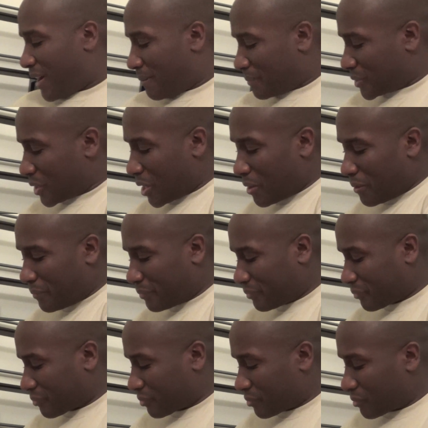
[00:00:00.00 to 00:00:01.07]
So
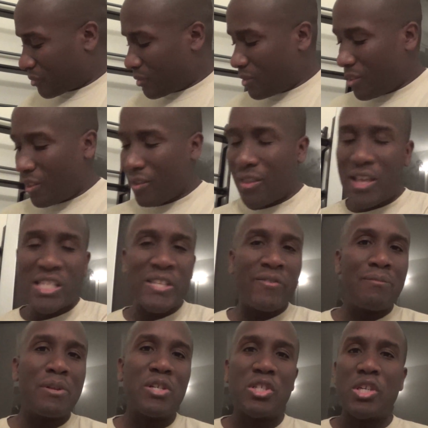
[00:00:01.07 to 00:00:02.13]
next up
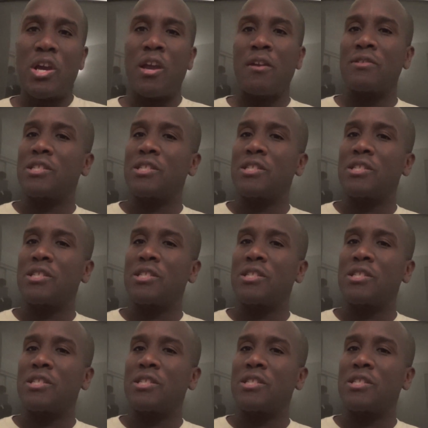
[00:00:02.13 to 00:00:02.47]
I'm going to show you